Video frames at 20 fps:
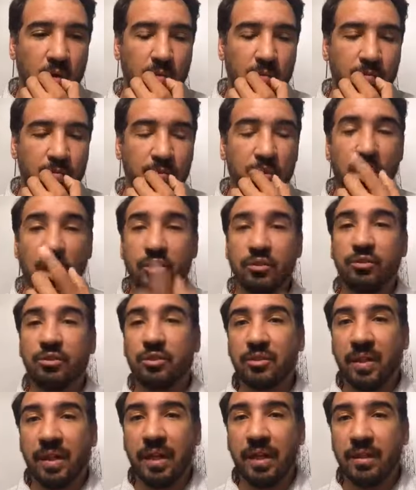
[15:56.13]
Doctor
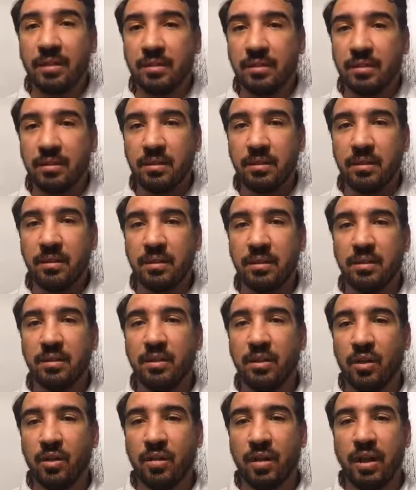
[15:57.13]
Strange, you
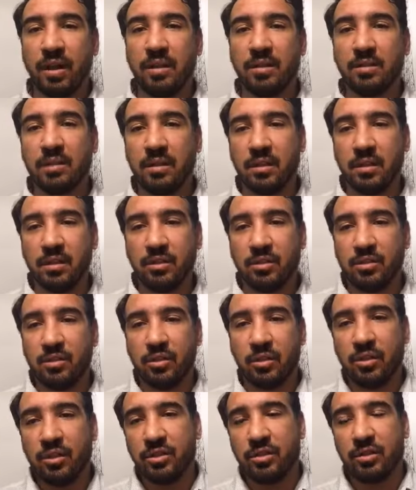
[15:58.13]
know that he's a
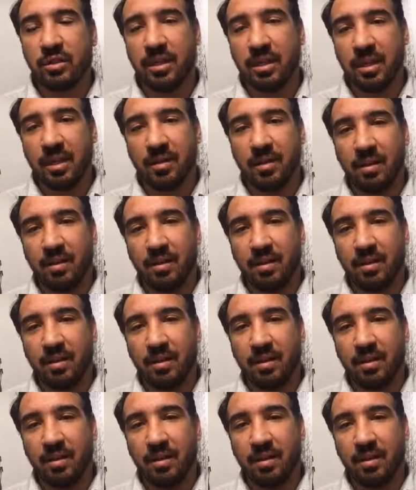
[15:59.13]
surgeon, a